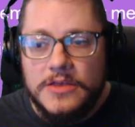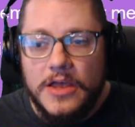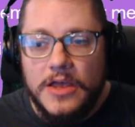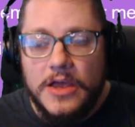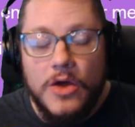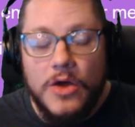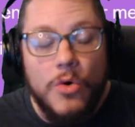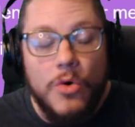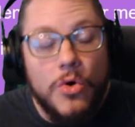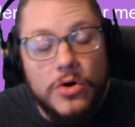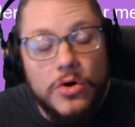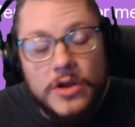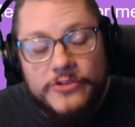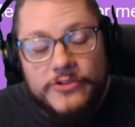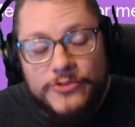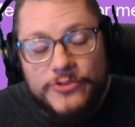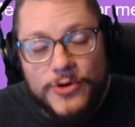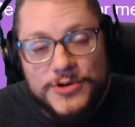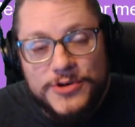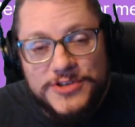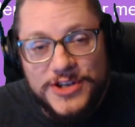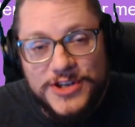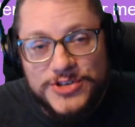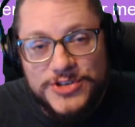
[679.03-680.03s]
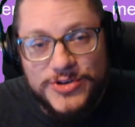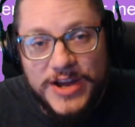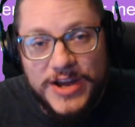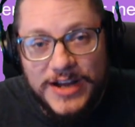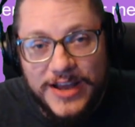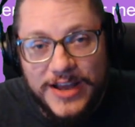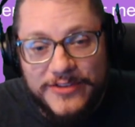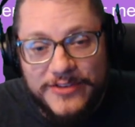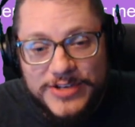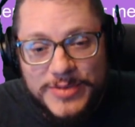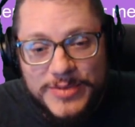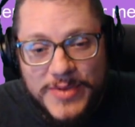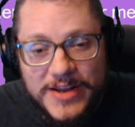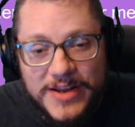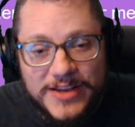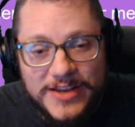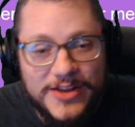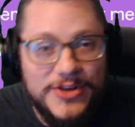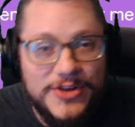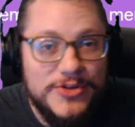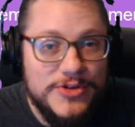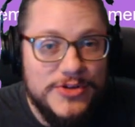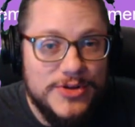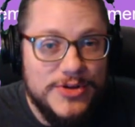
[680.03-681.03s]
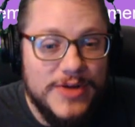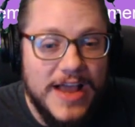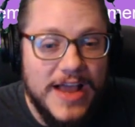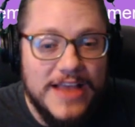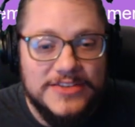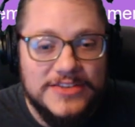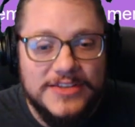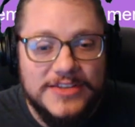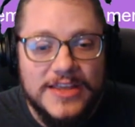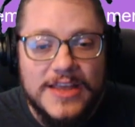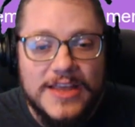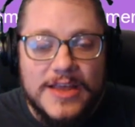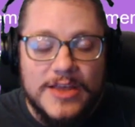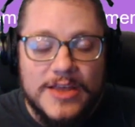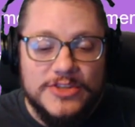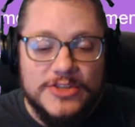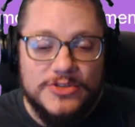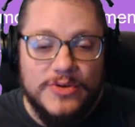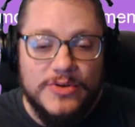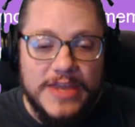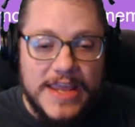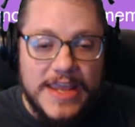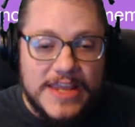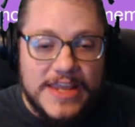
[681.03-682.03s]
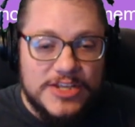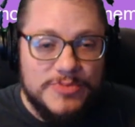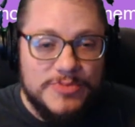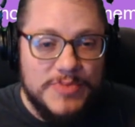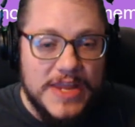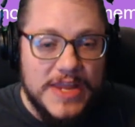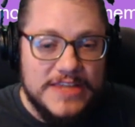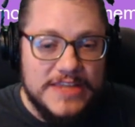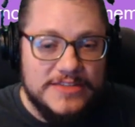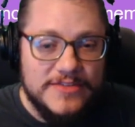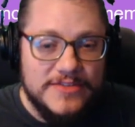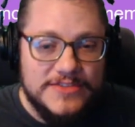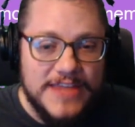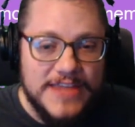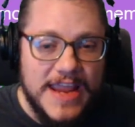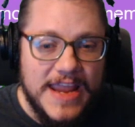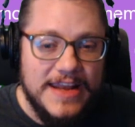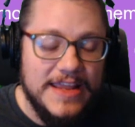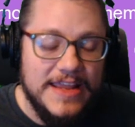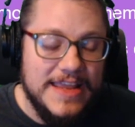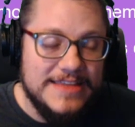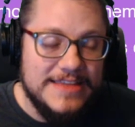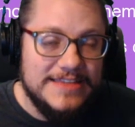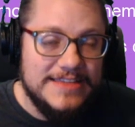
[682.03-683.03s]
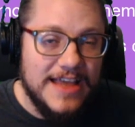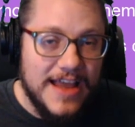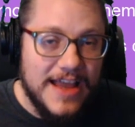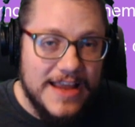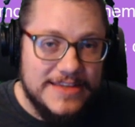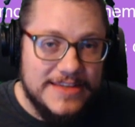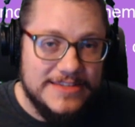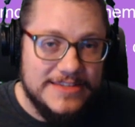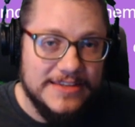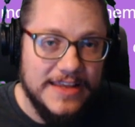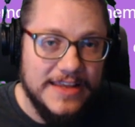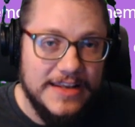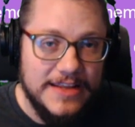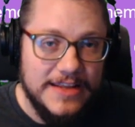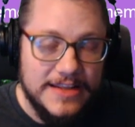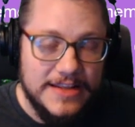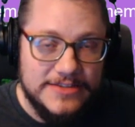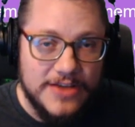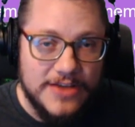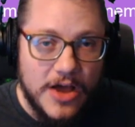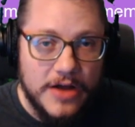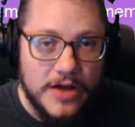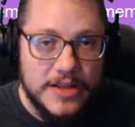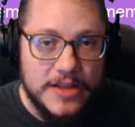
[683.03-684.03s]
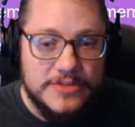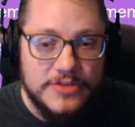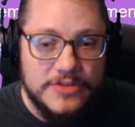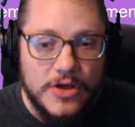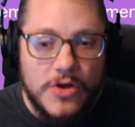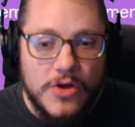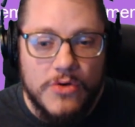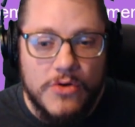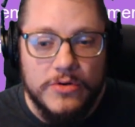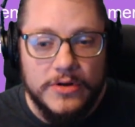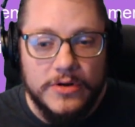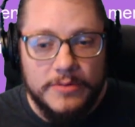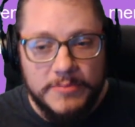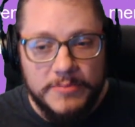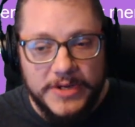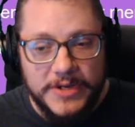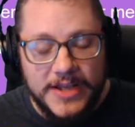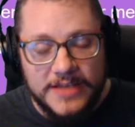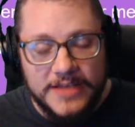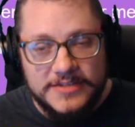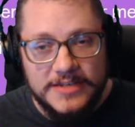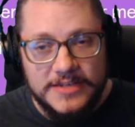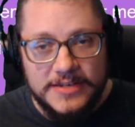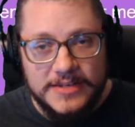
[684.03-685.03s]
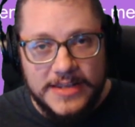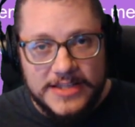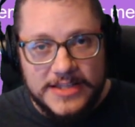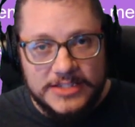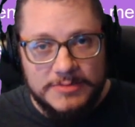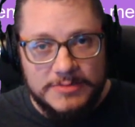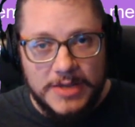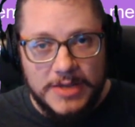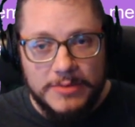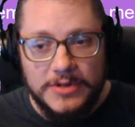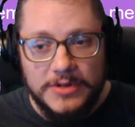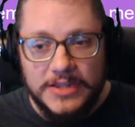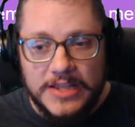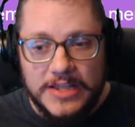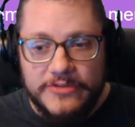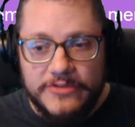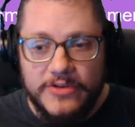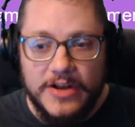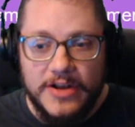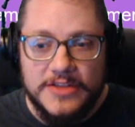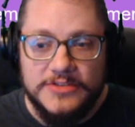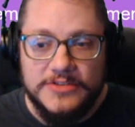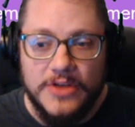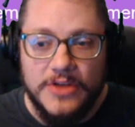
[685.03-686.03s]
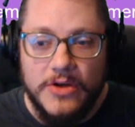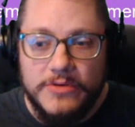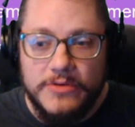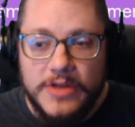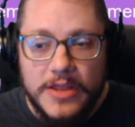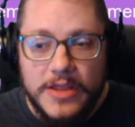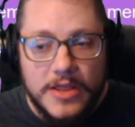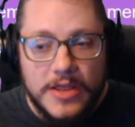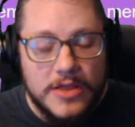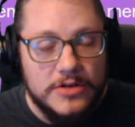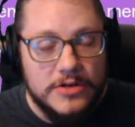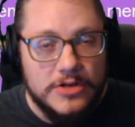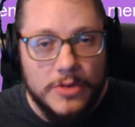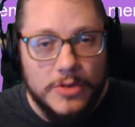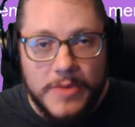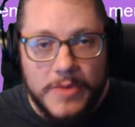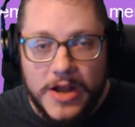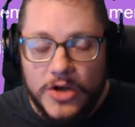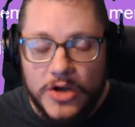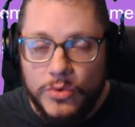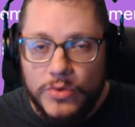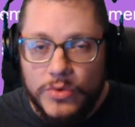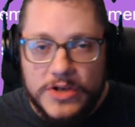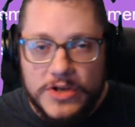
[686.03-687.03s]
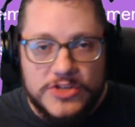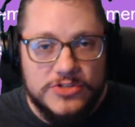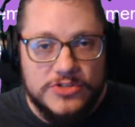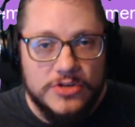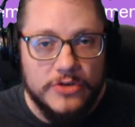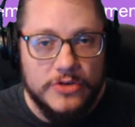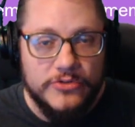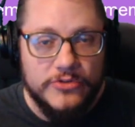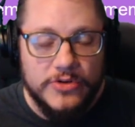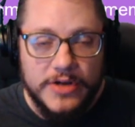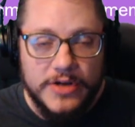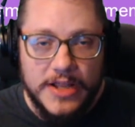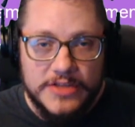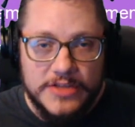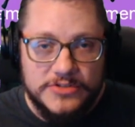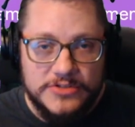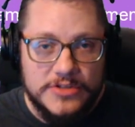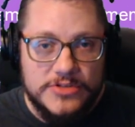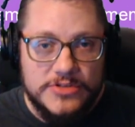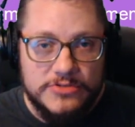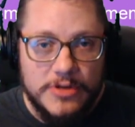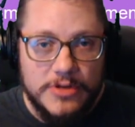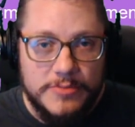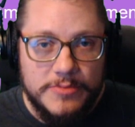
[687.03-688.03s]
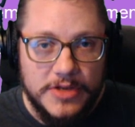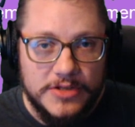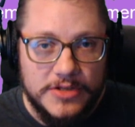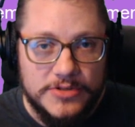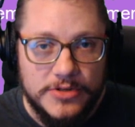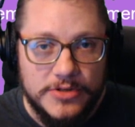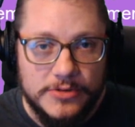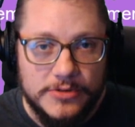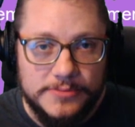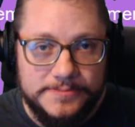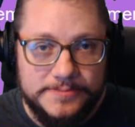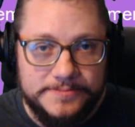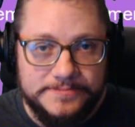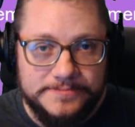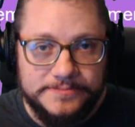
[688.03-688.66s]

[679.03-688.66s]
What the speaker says: Or unfortunate trade-off, depending on who you ask. So each piece of data is isolated. It's on its own because it needs to be able to live on its own no matter which server it's distributed to.